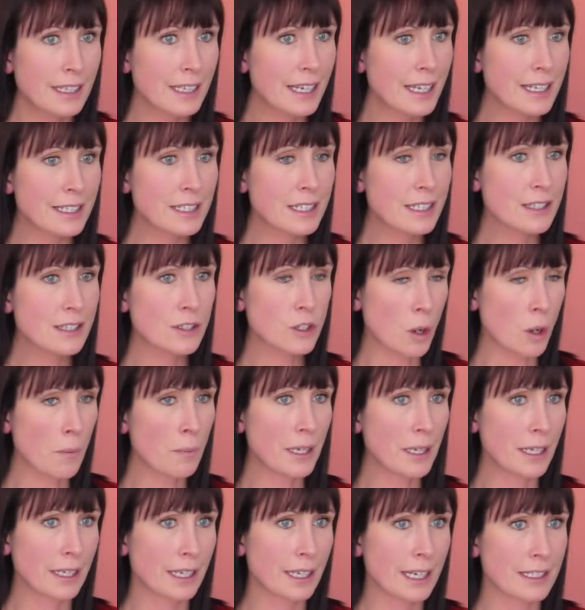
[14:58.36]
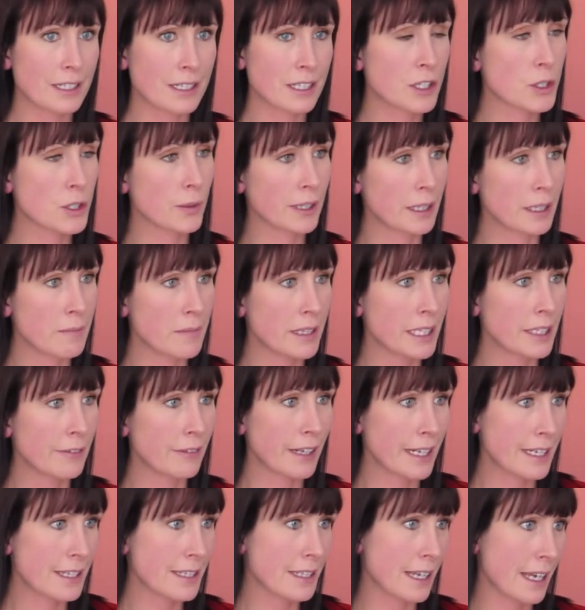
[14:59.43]
Yeah, just stopping and just doing a mini
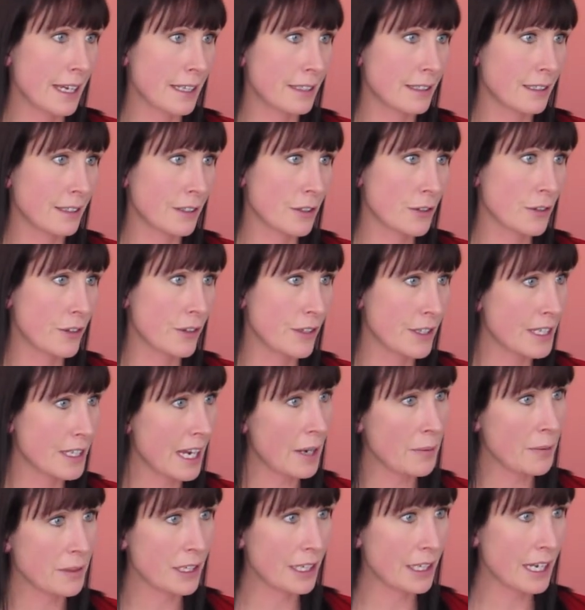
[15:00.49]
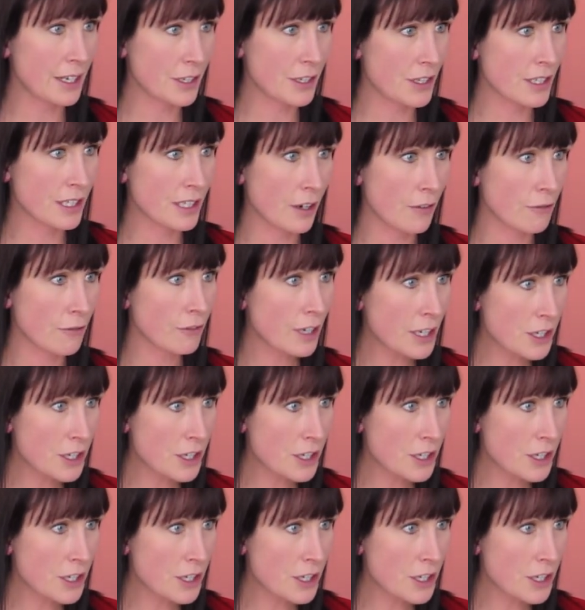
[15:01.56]
reset through the day when you catch yourself